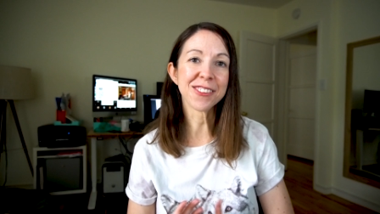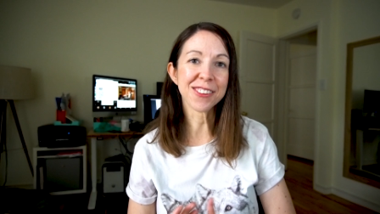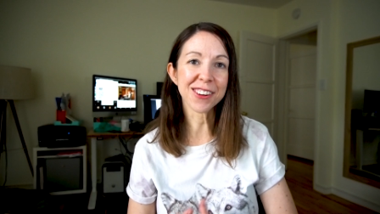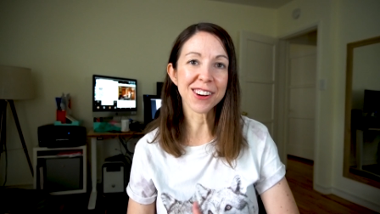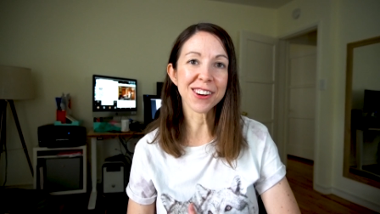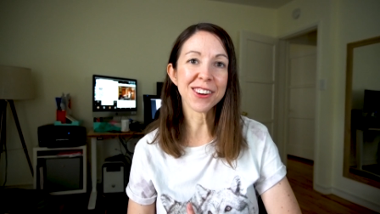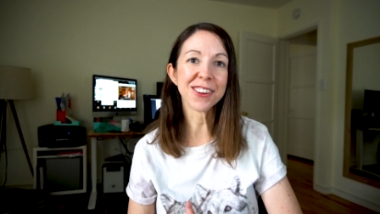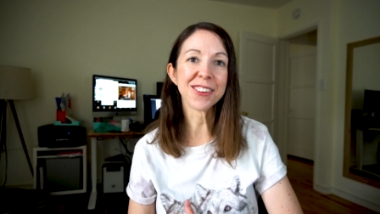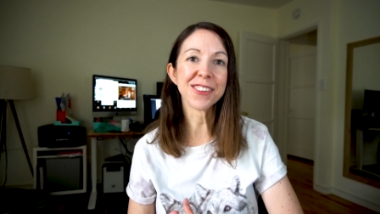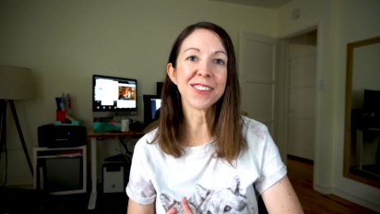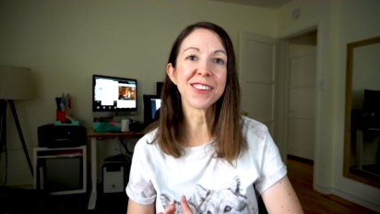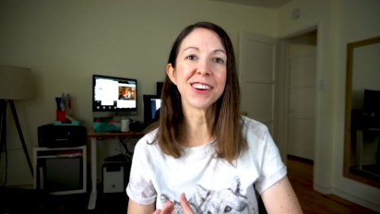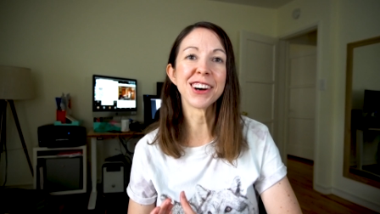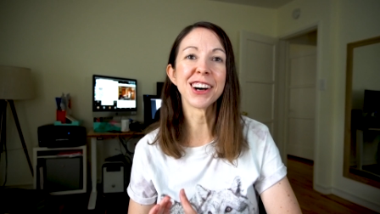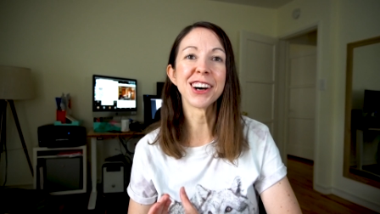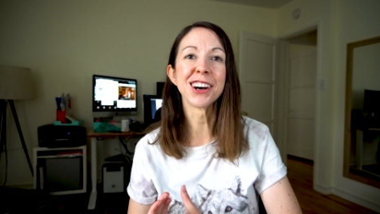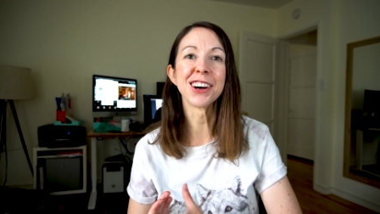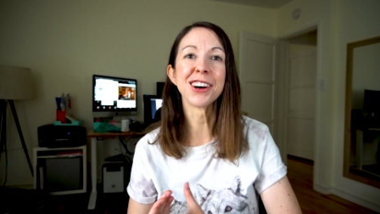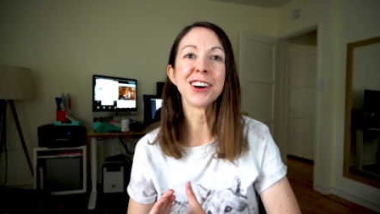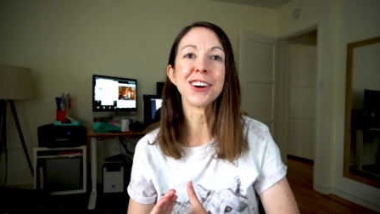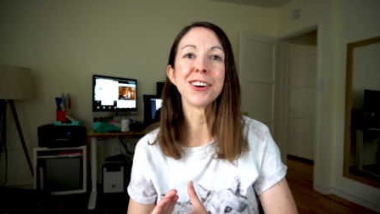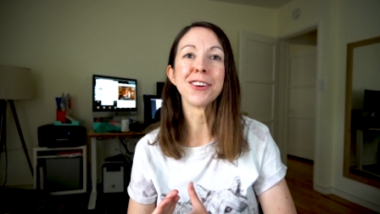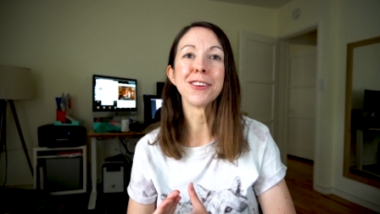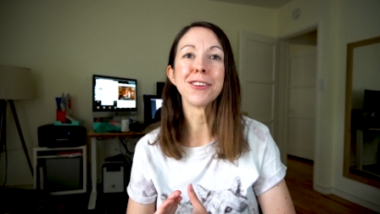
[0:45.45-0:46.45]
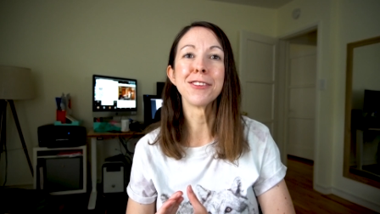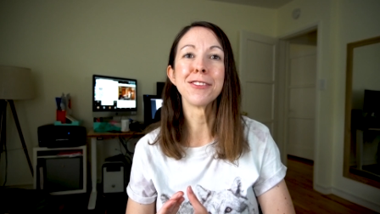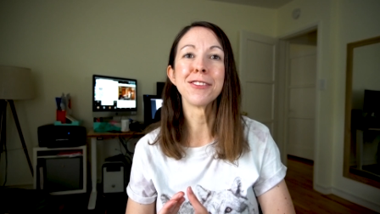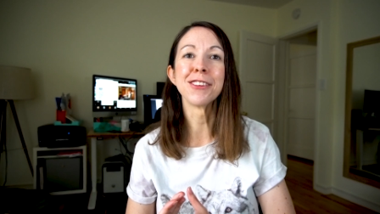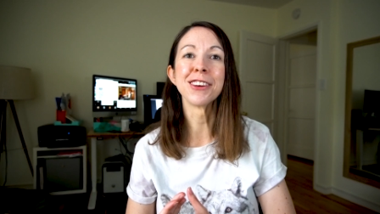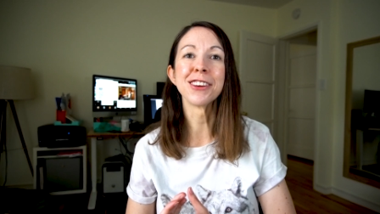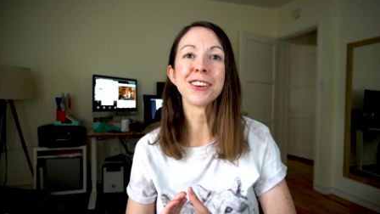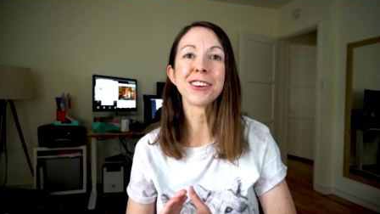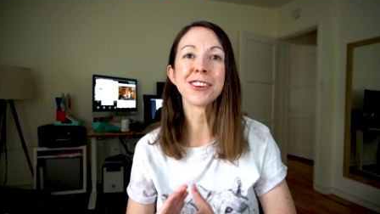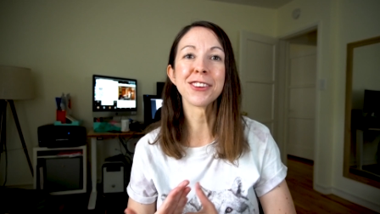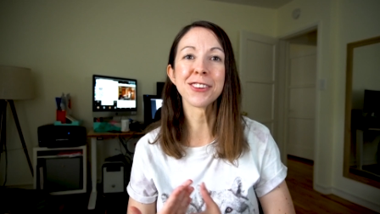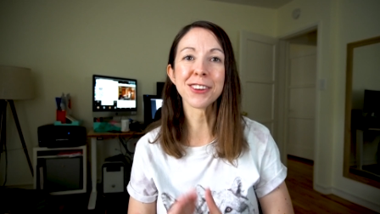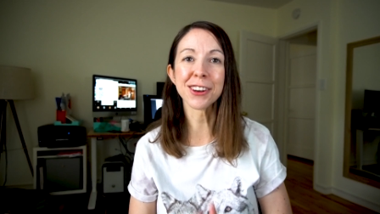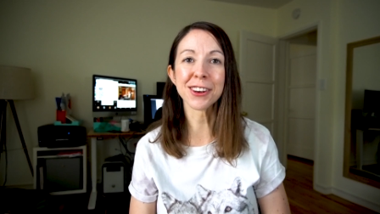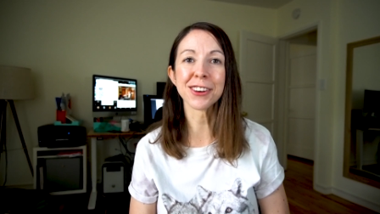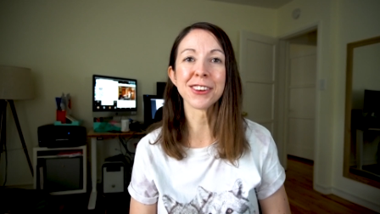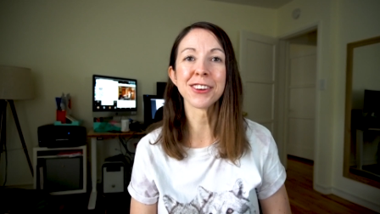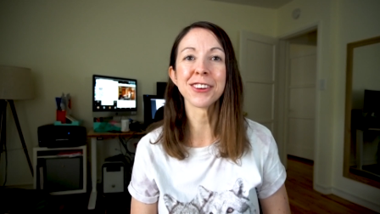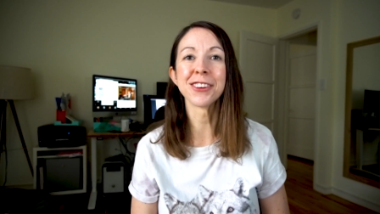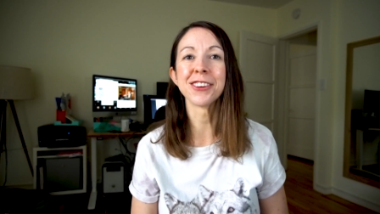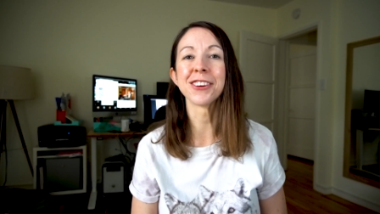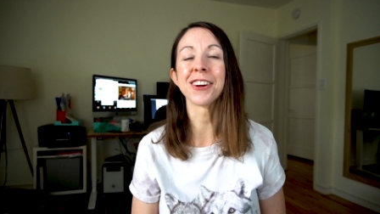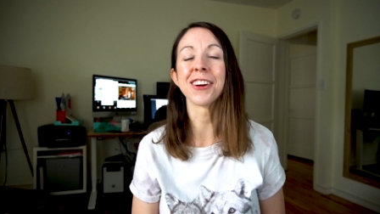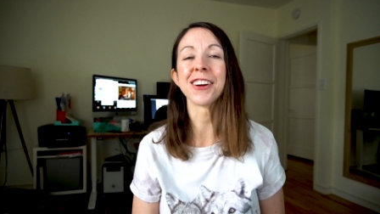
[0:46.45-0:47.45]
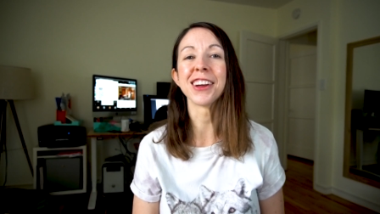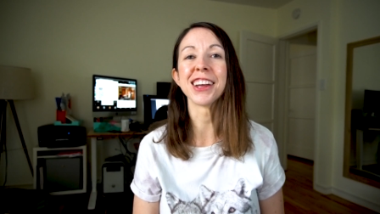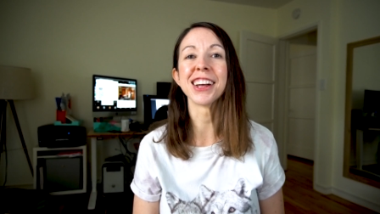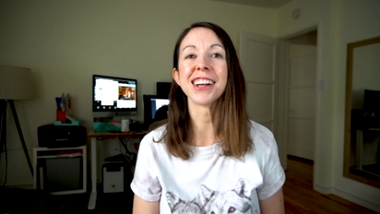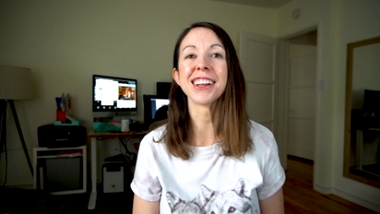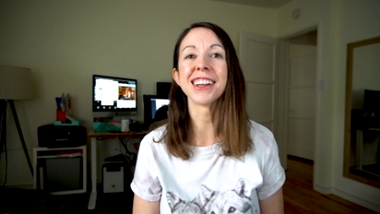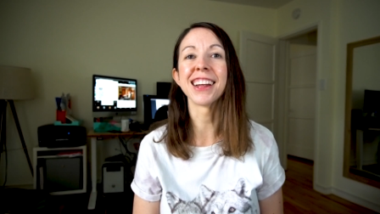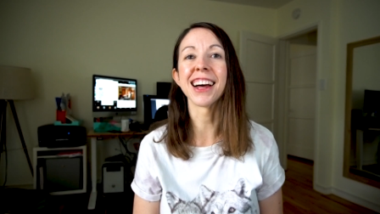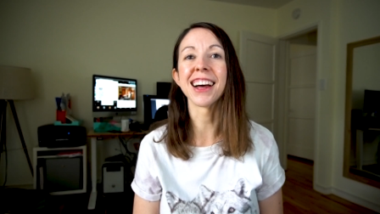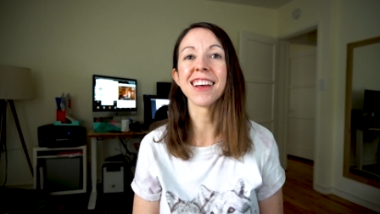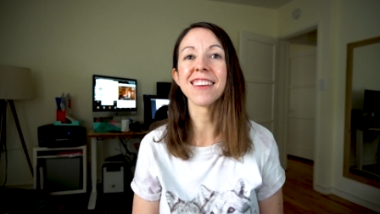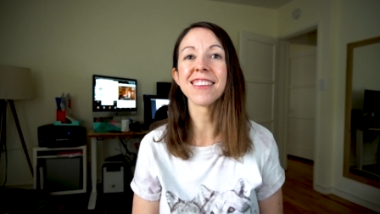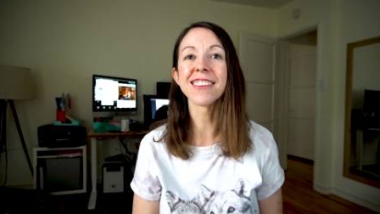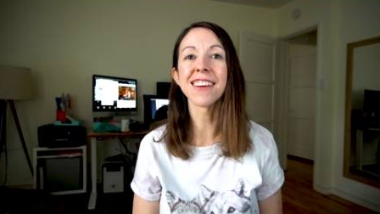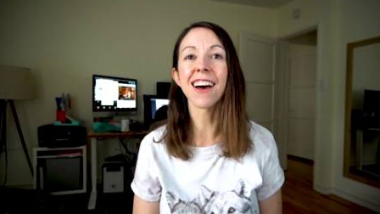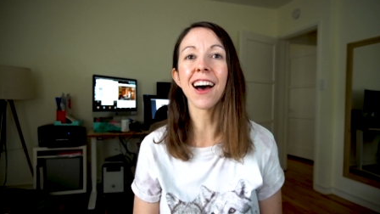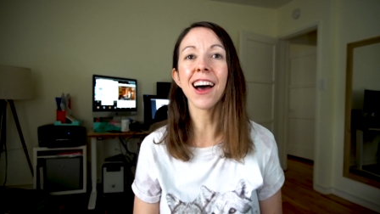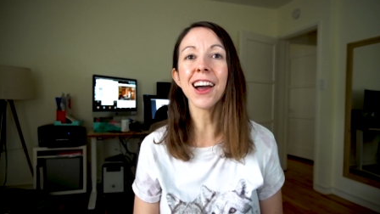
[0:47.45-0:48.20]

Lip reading: row of structure drawing class.